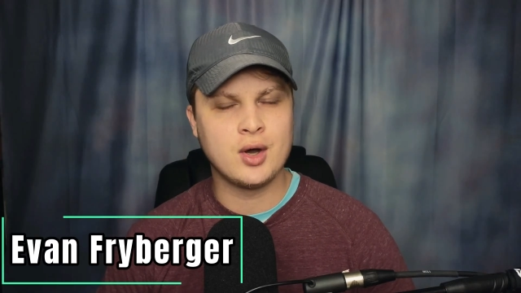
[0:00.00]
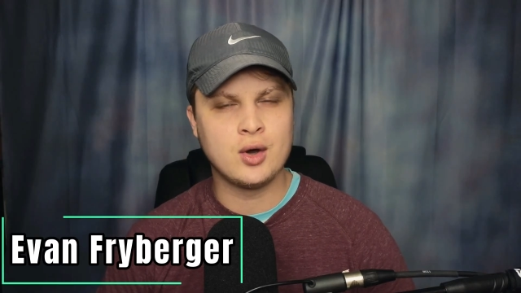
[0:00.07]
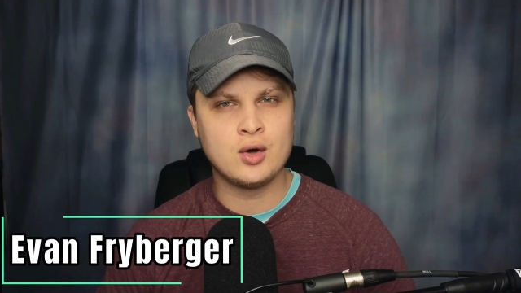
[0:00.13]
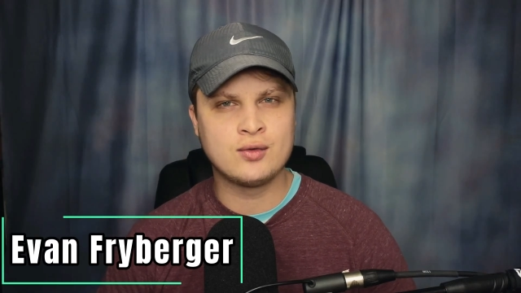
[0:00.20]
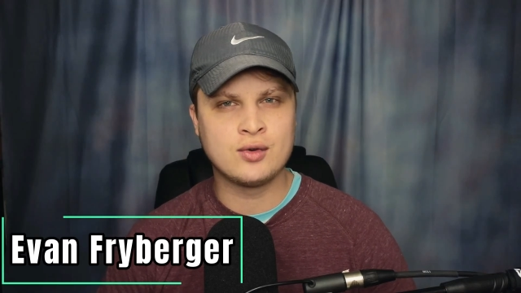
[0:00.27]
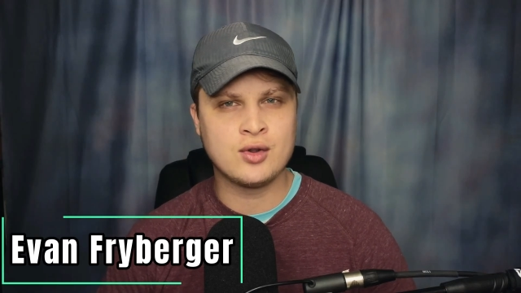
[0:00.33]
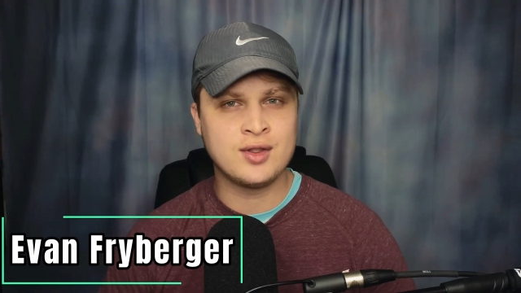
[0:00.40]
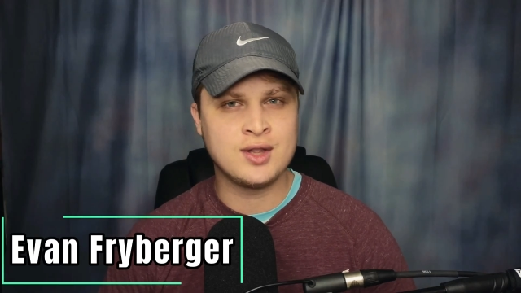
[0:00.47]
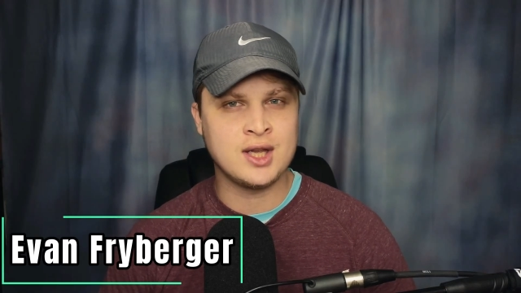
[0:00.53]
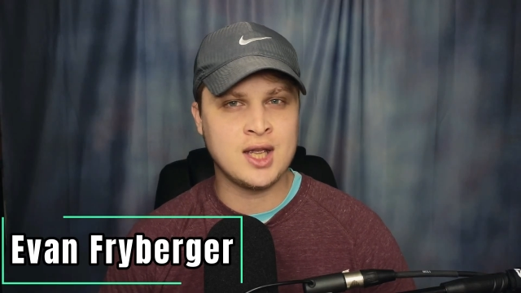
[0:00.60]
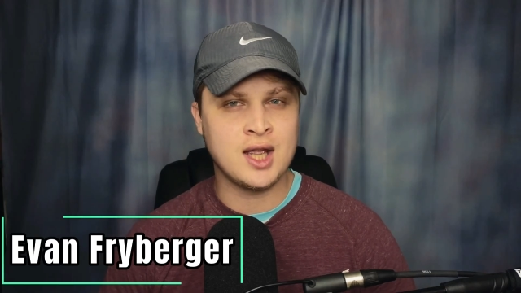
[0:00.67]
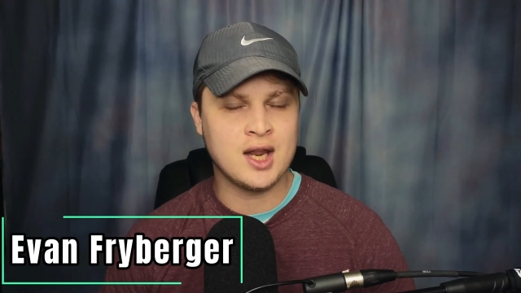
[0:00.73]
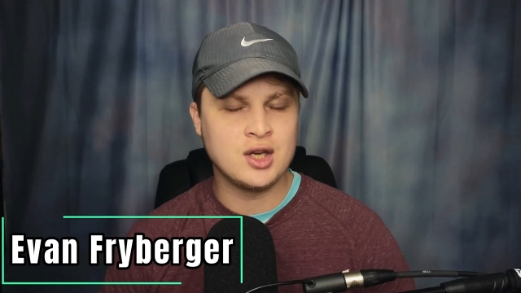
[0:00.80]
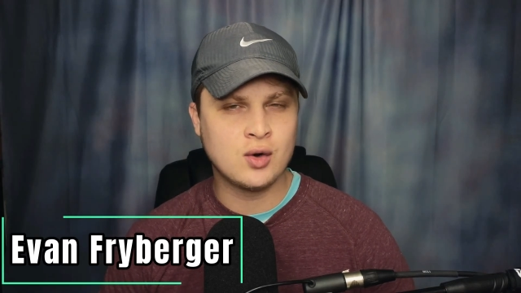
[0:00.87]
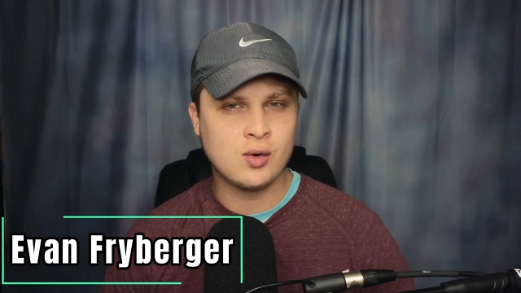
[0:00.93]
over
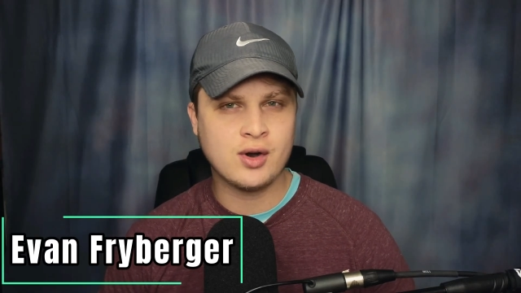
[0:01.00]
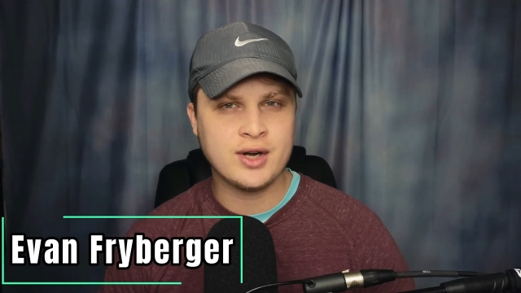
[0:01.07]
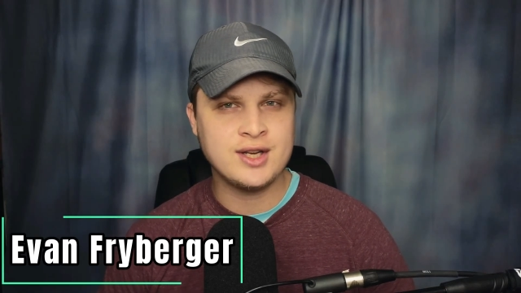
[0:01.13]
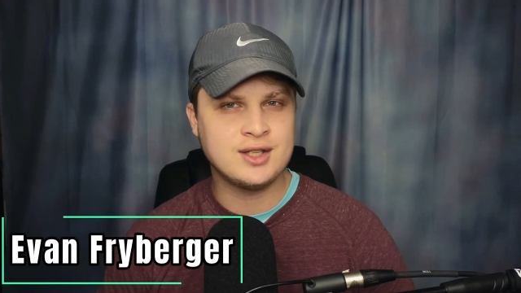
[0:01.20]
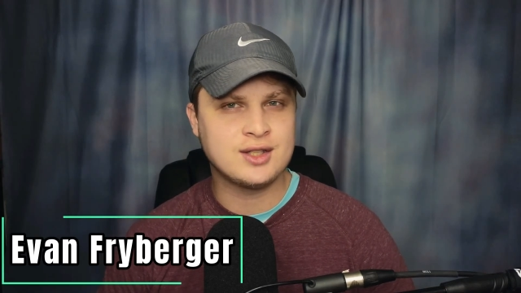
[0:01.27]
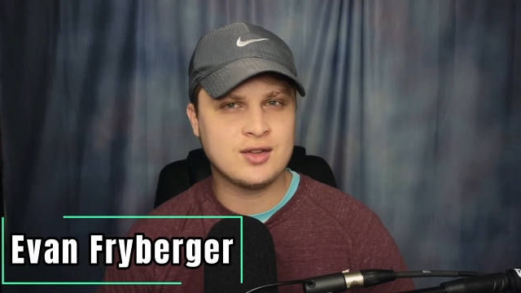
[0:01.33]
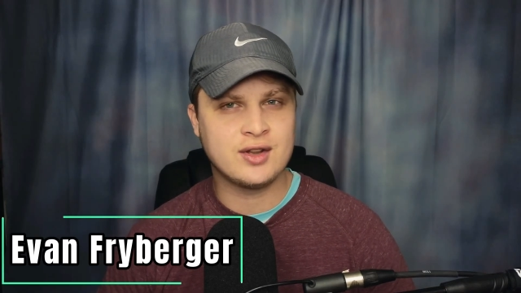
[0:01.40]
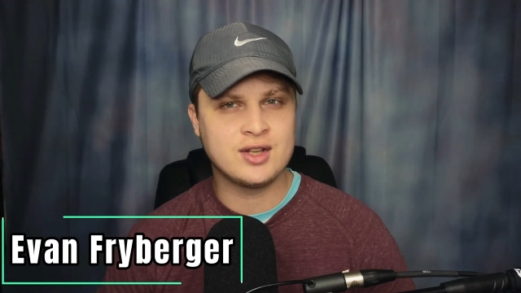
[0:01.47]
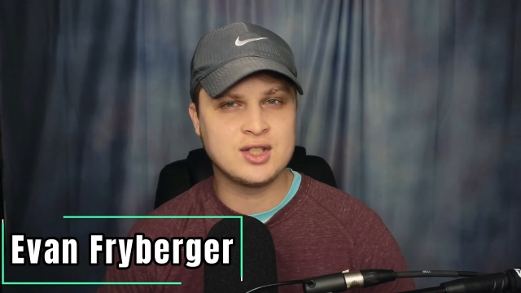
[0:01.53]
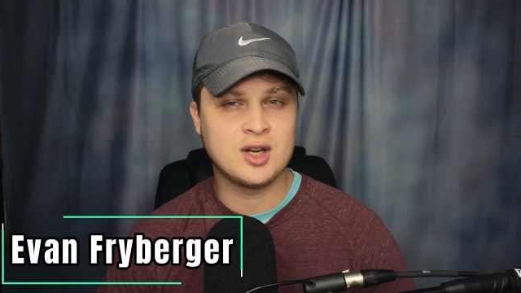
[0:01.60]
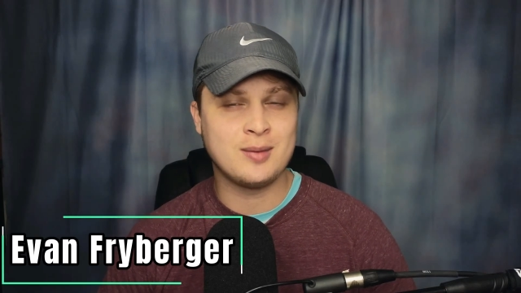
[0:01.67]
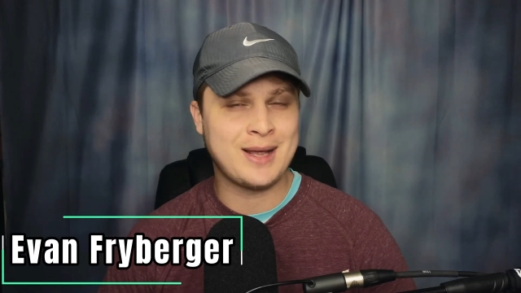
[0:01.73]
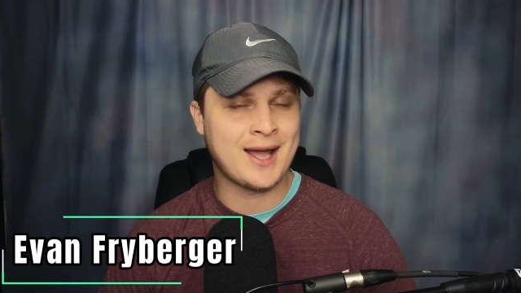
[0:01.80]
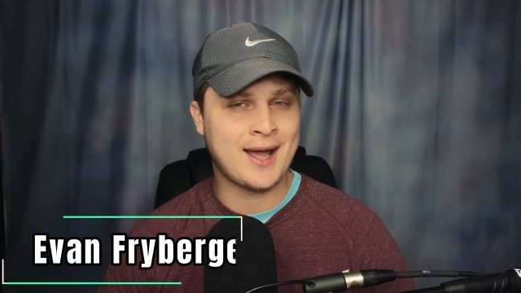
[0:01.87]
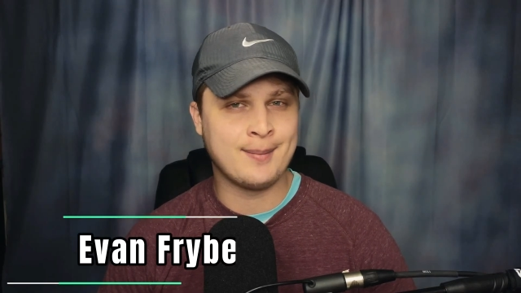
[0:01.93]
the nor'easter that is going to
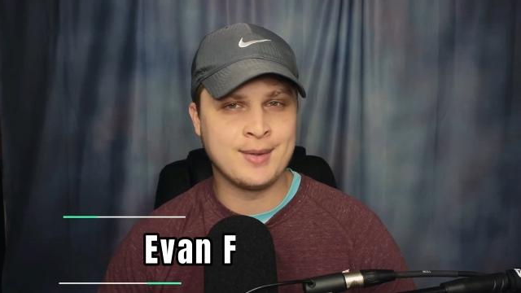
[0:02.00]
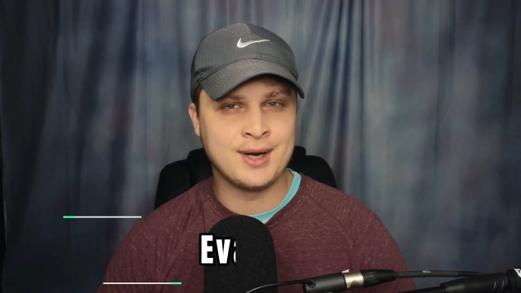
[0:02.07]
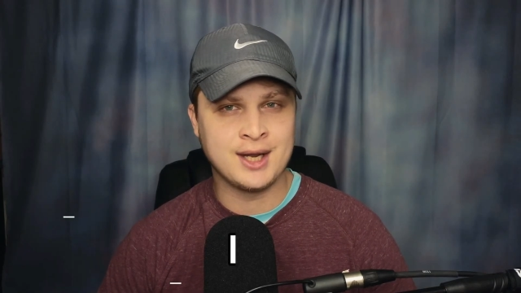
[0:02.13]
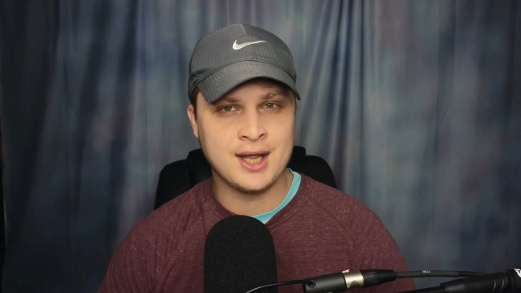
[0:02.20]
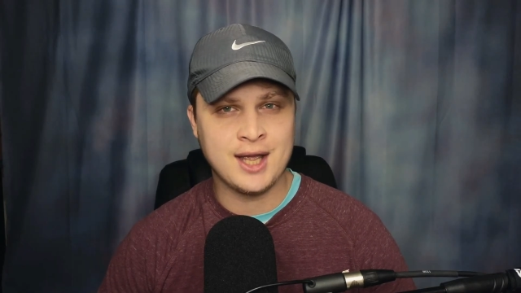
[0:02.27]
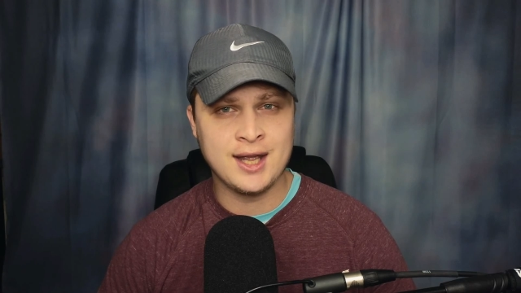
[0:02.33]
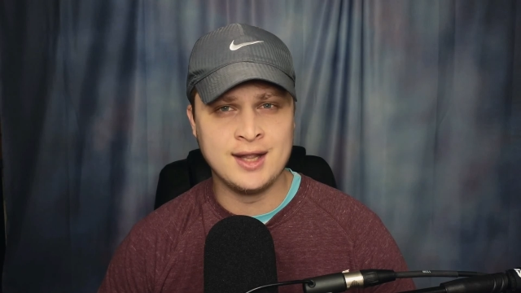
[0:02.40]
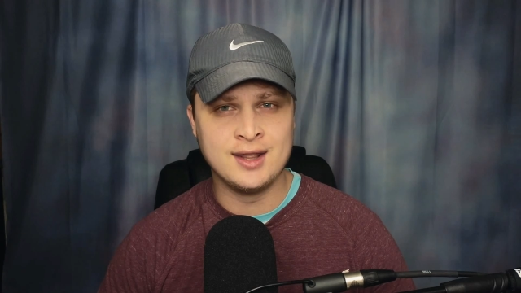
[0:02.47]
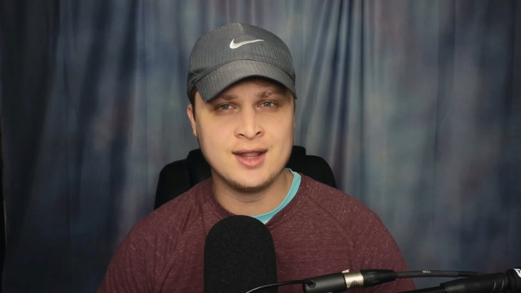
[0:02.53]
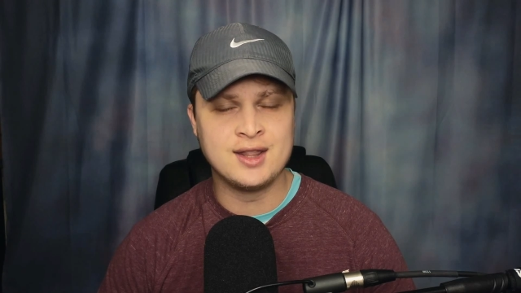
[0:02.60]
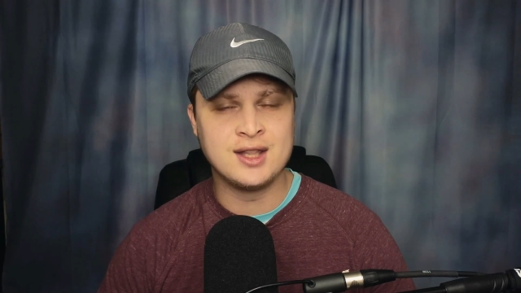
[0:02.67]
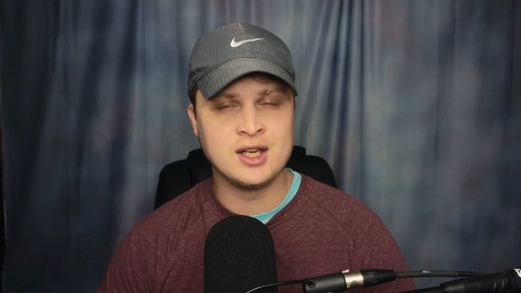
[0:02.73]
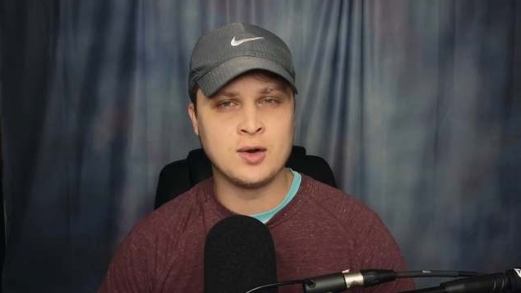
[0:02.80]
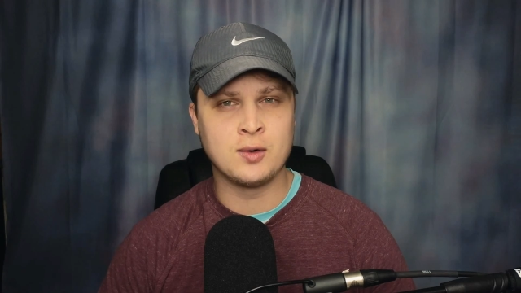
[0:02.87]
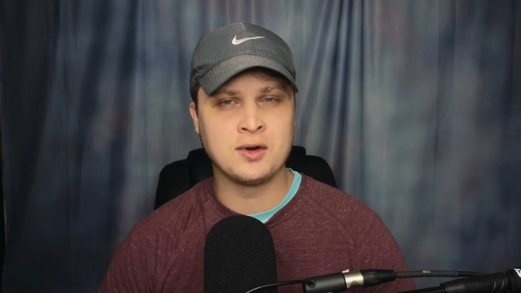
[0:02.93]
be happening in
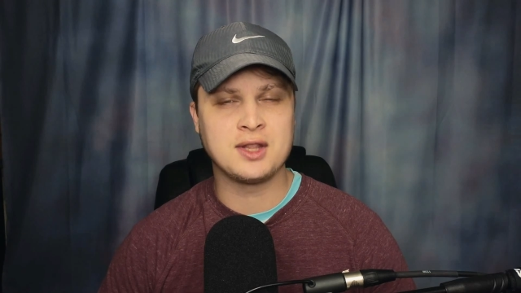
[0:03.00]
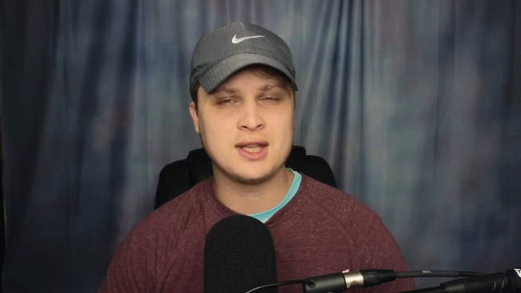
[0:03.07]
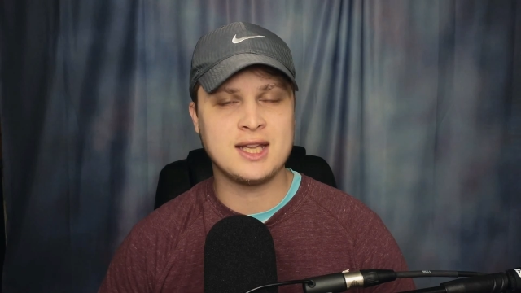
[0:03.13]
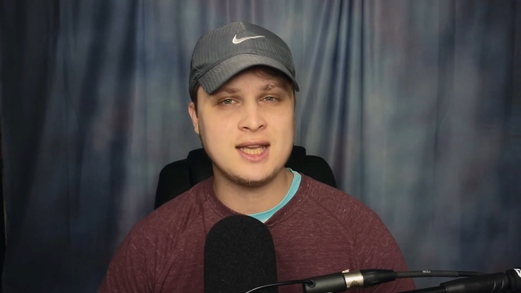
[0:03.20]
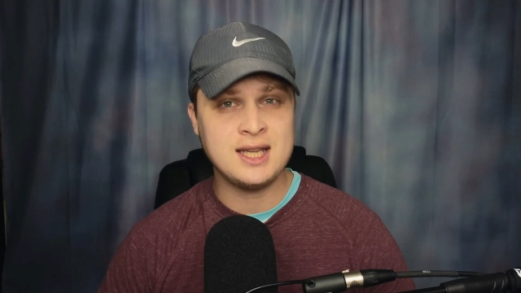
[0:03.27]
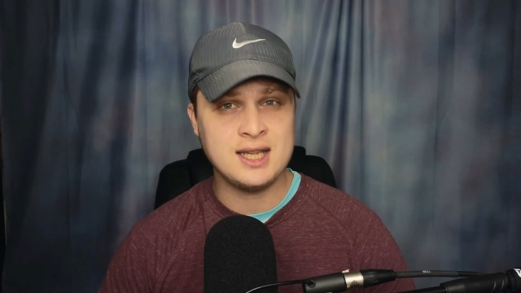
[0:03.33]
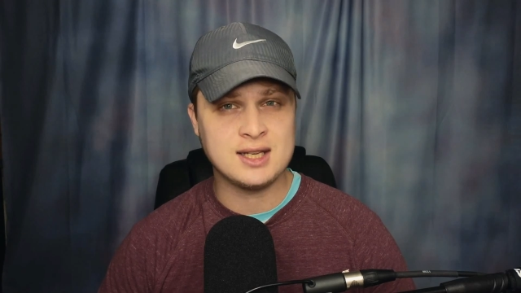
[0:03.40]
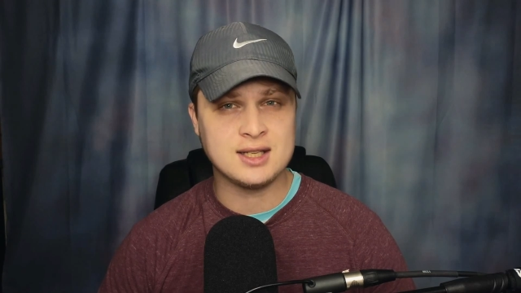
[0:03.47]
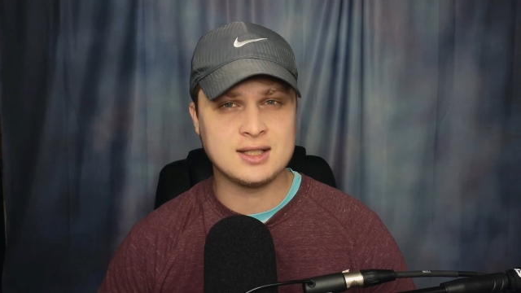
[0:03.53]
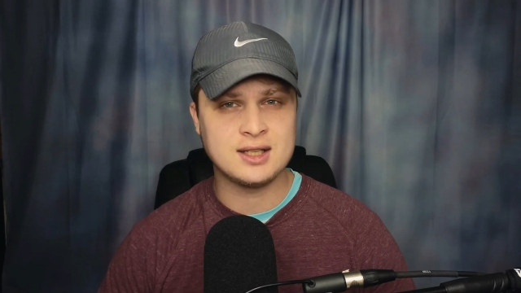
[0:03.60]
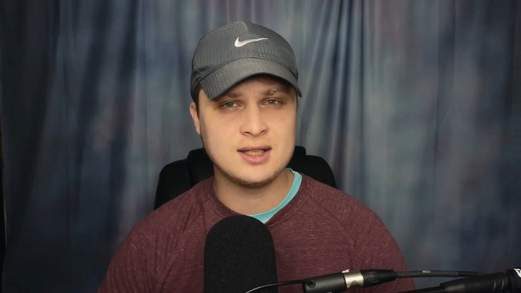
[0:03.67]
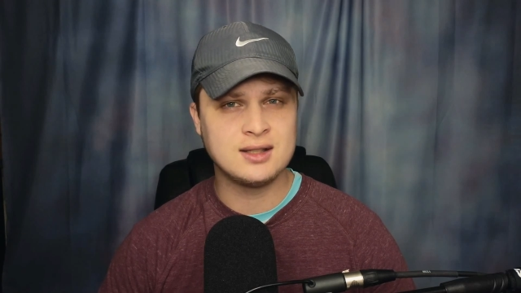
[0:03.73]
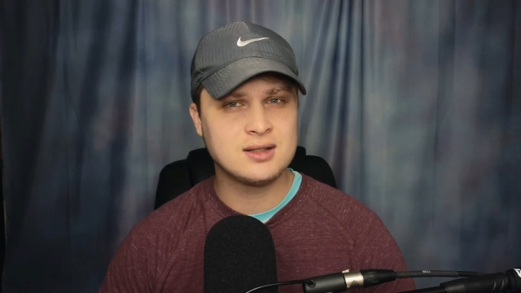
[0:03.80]
the Northeast.